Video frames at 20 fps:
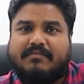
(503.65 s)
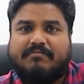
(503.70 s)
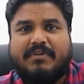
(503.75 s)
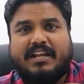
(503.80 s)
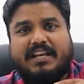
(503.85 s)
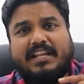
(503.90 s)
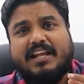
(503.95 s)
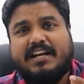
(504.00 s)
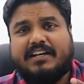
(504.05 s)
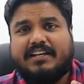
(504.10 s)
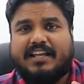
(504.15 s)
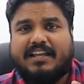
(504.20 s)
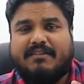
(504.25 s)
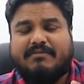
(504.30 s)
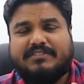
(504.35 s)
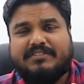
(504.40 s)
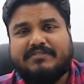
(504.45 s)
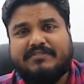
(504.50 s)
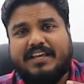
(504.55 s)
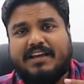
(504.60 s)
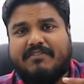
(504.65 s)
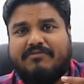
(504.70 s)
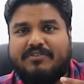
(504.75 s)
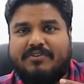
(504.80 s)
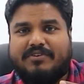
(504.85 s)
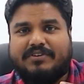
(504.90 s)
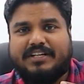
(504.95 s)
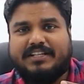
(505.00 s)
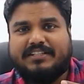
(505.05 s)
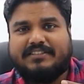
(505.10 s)
Many a times we have
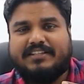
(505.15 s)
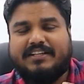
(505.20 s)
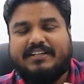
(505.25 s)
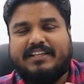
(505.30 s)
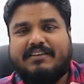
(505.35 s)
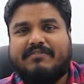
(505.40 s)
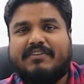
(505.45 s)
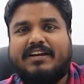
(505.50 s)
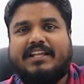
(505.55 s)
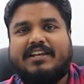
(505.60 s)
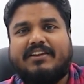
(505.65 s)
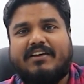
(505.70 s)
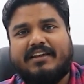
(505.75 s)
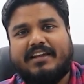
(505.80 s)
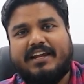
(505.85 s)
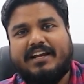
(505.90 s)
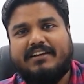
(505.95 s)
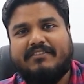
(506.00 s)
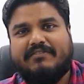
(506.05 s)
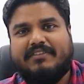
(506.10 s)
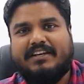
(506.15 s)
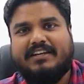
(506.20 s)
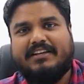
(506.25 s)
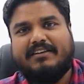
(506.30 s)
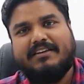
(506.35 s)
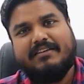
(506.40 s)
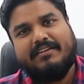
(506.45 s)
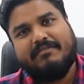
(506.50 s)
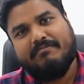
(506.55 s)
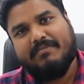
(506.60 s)
noticed the Diwali rocket
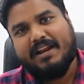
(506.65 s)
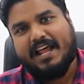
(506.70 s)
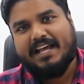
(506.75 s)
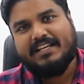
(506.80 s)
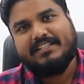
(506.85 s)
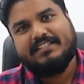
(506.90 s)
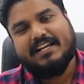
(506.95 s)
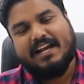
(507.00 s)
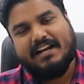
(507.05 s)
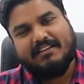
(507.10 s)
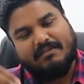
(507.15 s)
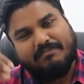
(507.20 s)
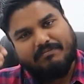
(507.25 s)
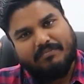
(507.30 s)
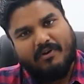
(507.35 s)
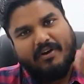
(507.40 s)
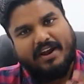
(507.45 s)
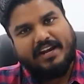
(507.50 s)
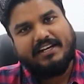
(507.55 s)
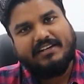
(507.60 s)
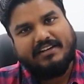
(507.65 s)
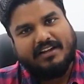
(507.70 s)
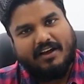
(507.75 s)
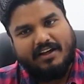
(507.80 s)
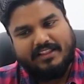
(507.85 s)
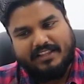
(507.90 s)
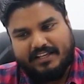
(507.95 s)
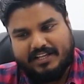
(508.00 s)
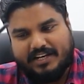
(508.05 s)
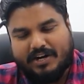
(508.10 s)
will blast at the point
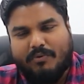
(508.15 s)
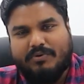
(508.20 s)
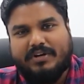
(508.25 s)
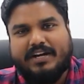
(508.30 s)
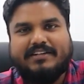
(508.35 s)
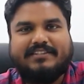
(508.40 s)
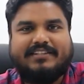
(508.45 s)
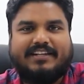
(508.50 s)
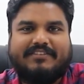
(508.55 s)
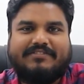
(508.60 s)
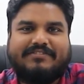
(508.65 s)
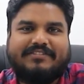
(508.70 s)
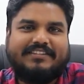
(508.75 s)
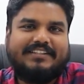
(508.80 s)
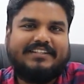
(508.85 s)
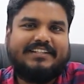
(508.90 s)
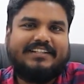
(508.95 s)
on the ground itself.